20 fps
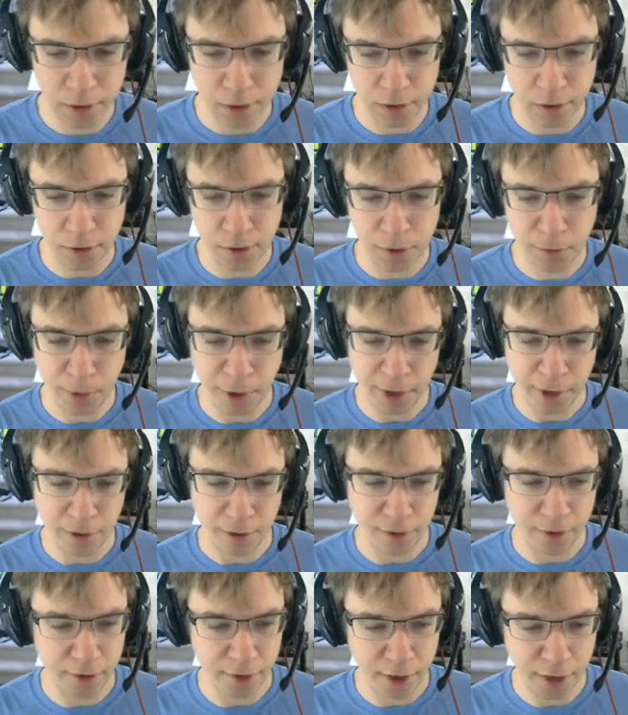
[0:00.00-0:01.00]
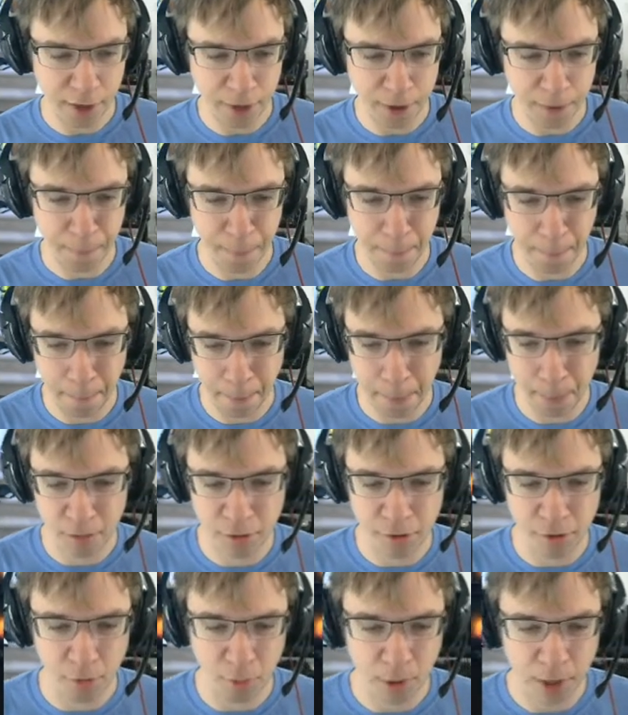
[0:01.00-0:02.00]
All right.
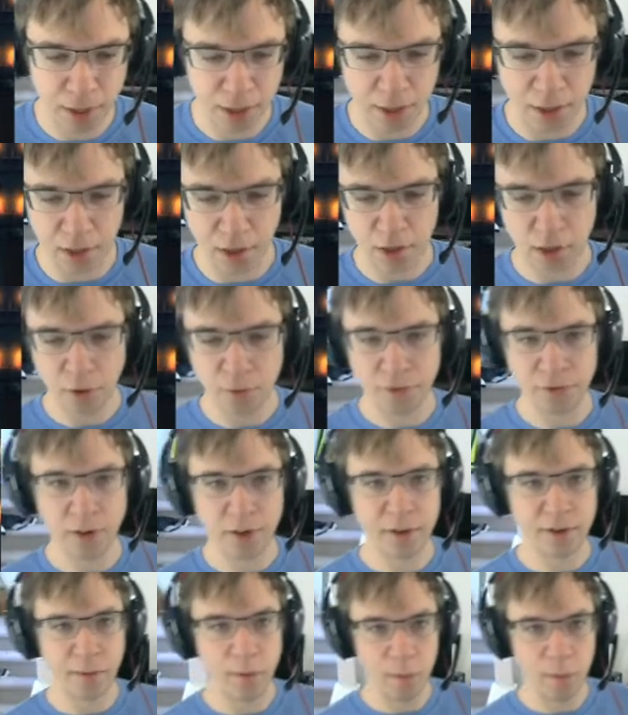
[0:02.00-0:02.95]
So we can clothesline double